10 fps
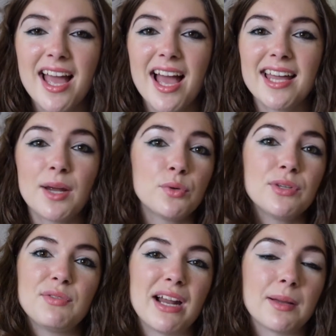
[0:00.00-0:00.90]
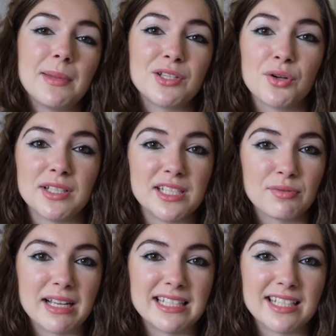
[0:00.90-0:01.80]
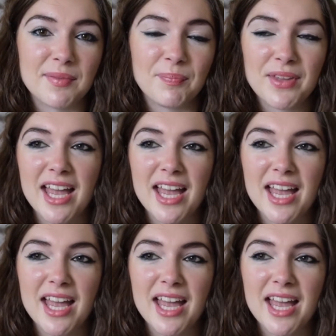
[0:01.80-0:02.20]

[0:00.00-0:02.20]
and I would really recommend all his writing.